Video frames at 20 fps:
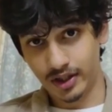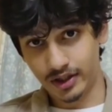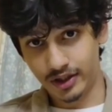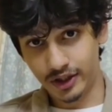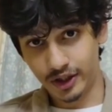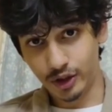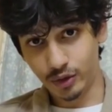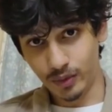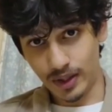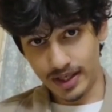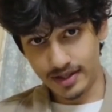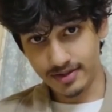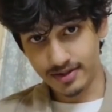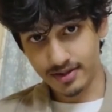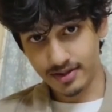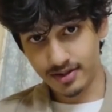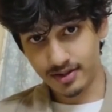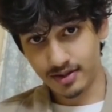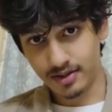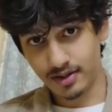The
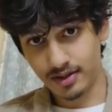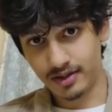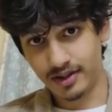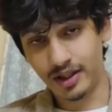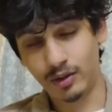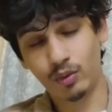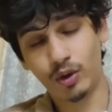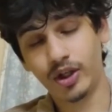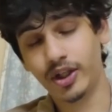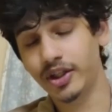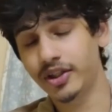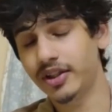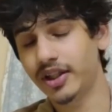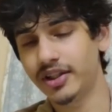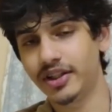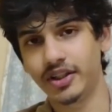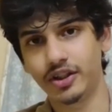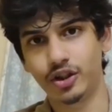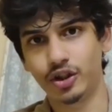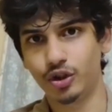US, they wanted
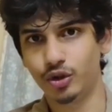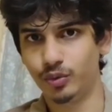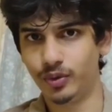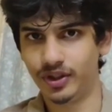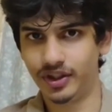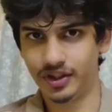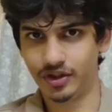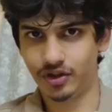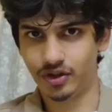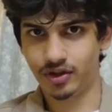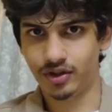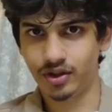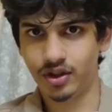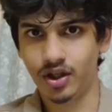nothing to do with it